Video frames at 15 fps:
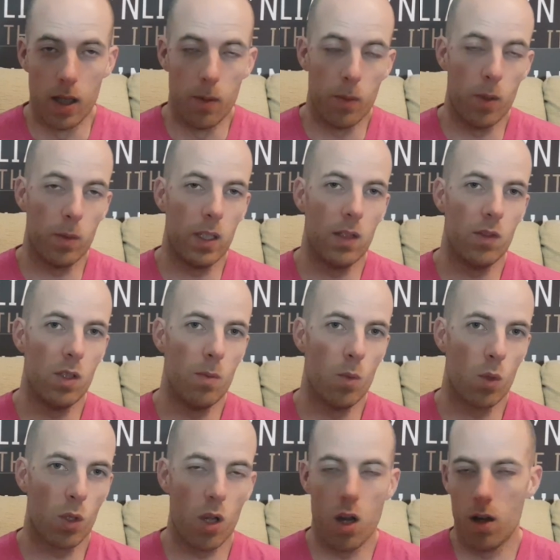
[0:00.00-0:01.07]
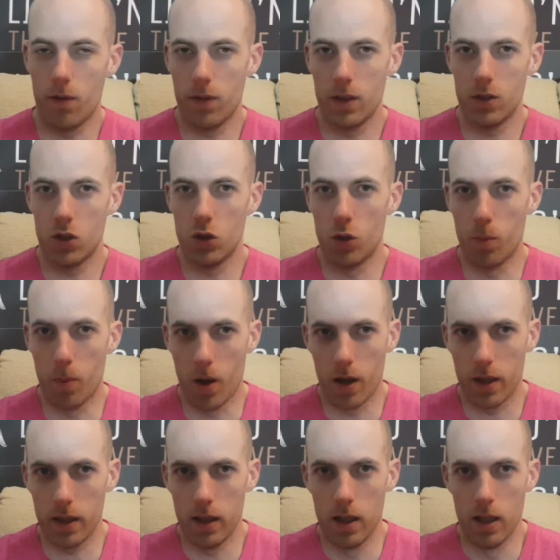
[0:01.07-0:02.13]
but it gives you more confidence in your
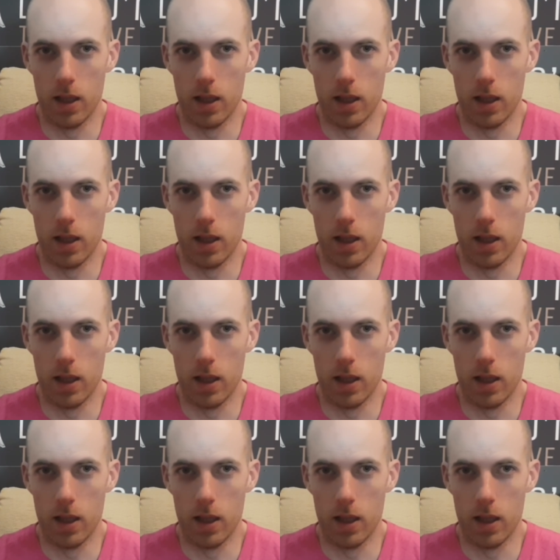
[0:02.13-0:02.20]
body